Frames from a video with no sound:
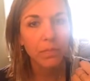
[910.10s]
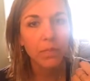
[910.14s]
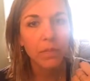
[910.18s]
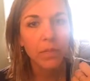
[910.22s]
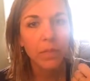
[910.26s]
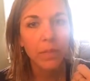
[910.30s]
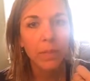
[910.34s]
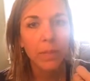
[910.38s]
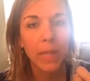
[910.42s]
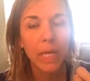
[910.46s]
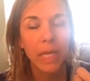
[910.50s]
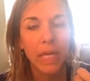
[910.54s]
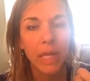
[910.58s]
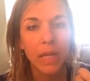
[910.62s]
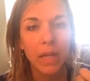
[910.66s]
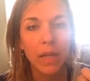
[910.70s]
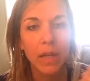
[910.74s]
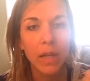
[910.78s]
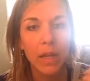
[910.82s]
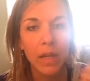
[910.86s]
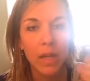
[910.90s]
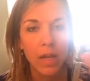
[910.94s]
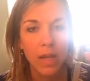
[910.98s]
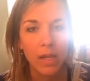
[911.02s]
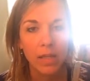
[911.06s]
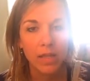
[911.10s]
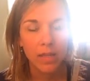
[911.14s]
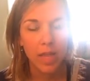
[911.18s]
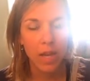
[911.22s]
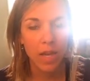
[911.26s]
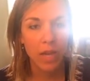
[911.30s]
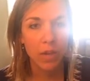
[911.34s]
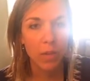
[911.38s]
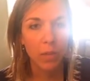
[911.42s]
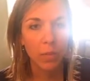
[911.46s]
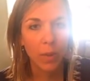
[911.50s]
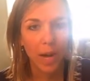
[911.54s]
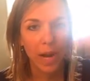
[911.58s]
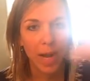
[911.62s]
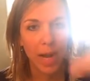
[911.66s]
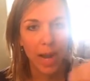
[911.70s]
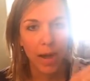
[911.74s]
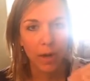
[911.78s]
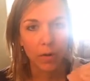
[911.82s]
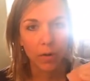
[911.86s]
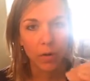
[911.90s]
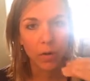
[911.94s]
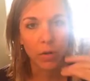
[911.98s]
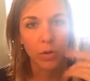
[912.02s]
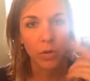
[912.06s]
Meaning, say you write
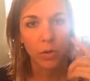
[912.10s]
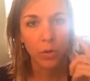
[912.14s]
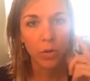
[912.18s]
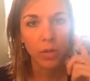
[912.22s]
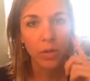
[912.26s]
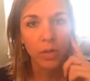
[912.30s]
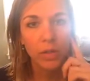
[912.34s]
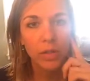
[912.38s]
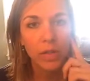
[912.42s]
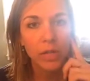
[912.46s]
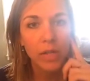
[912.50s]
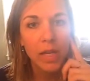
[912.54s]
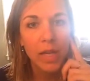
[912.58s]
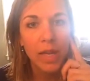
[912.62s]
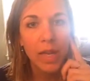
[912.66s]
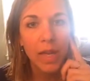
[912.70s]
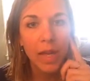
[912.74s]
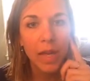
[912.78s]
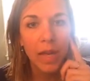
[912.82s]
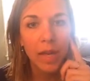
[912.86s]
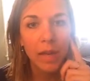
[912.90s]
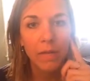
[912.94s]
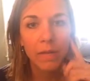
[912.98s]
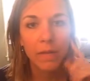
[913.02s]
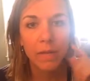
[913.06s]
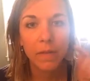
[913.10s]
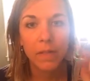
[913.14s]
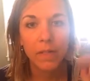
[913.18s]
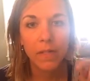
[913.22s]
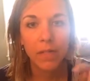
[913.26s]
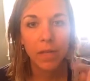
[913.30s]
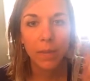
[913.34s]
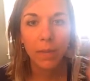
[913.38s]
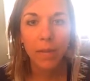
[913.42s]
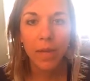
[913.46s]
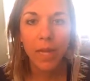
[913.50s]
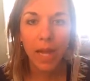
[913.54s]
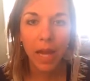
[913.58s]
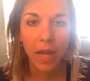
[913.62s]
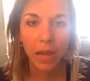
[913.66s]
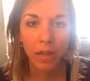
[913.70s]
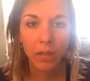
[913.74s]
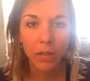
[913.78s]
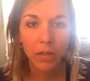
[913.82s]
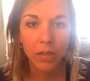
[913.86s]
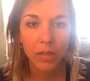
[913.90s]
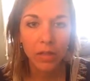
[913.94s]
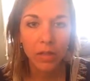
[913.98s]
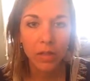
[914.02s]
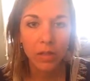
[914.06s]
out your goals, if somebody
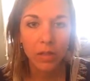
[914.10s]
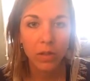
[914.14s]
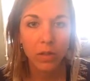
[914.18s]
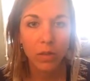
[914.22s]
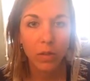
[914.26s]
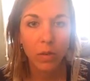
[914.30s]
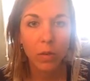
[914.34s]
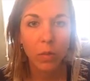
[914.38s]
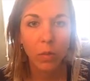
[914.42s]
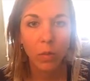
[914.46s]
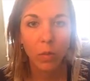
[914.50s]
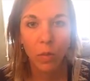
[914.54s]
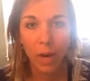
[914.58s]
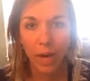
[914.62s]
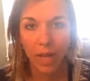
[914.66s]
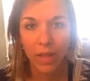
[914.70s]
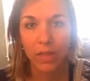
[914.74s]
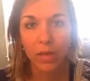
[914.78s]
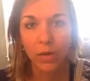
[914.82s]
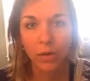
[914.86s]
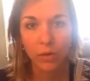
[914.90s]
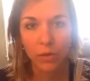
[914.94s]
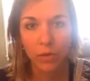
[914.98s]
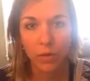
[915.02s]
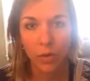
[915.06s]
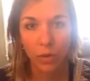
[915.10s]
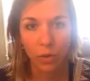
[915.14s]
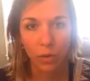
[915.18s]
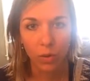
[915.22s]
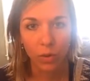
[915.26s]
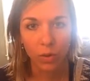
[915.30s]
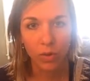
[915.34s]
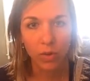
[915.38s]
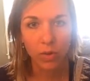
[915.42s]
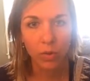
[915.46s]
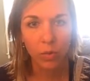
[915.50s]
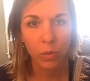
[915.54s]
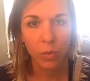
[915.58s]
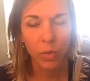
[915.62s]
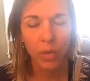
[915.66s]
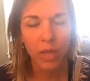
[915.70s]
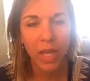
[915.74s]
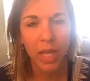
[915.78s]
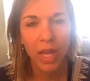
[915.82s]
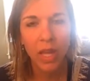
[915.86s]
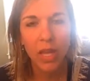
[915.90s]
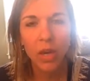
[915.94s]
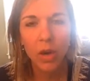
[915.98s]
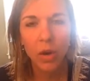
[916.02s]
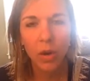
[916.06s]
else read those goals, would
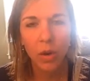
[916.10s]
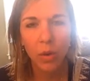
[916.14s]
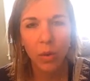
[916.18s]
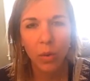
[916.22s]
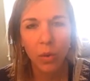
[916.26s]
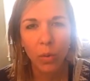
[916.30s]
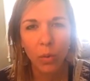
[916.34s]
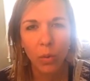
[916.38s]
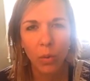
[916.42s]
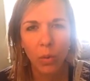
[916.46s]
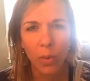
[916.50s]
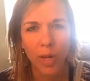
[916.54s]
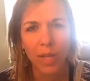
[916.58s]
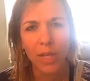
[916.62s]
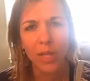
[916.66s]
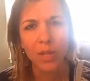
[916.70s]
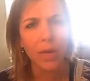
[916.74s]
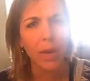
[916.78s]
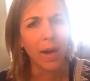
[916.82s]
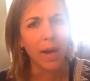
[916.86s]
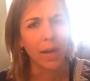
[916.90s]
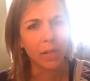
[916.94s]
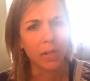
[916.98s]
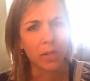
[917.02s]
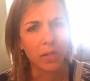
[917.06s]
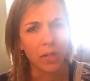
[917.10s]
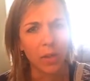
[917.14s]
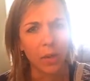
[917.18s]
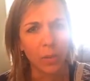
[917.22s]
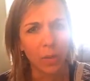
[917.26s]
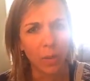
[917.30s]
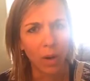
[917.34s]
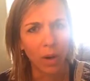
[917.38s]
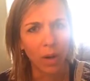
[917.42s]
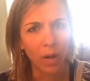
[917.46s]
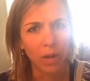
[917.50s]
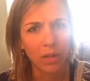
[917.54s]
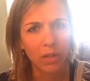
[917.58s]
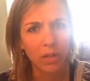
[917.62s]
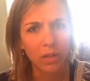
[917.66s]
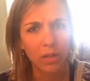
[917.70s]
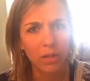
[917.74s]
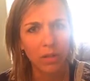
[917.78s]
they know what you actually want?